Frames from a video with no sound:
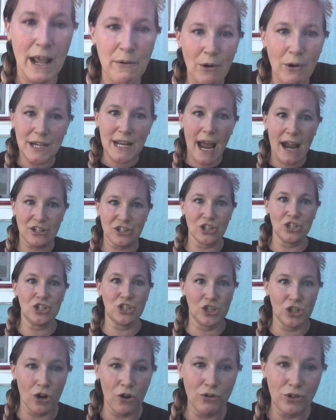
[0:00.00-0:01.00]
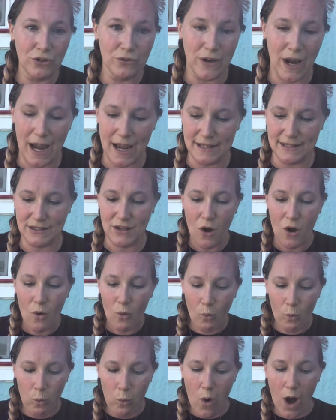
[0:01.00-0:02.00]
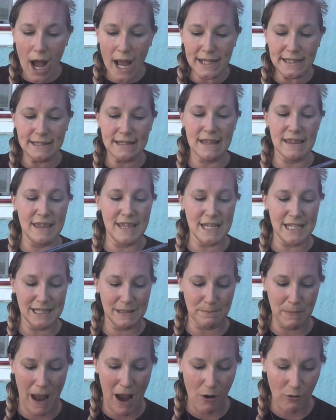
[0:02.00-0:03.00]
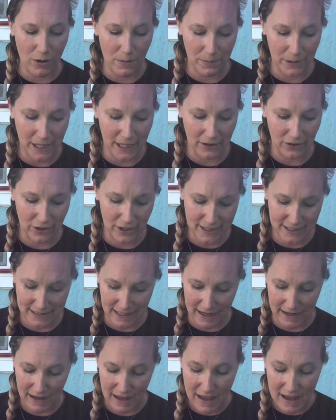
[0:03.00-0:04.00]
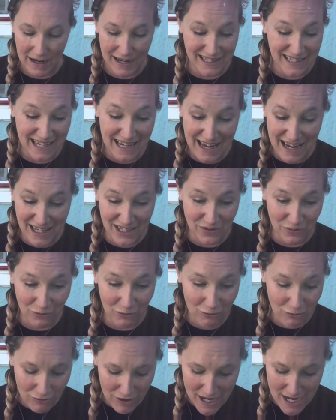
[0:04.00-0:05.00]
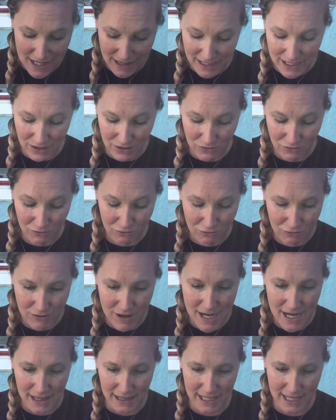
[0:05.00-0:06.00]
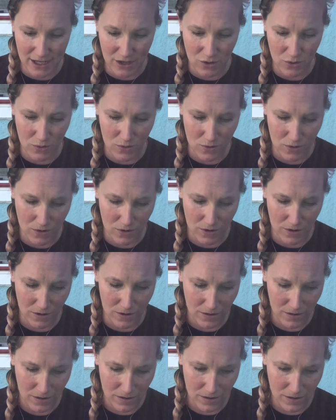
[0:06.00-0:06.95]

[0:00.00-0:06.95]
want to actually show you guys what this power plant looks like, because it is really, really cool.